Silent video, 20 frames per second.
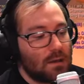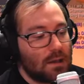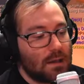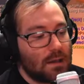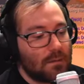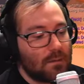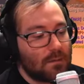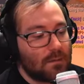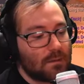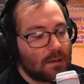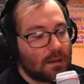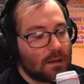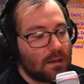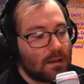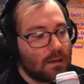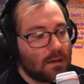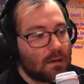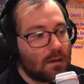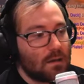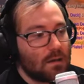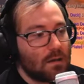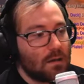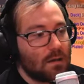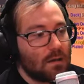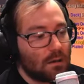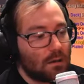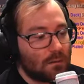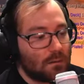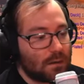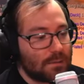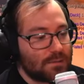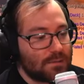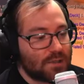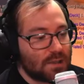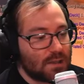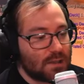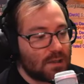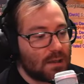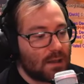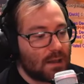immolate
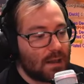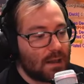corruption,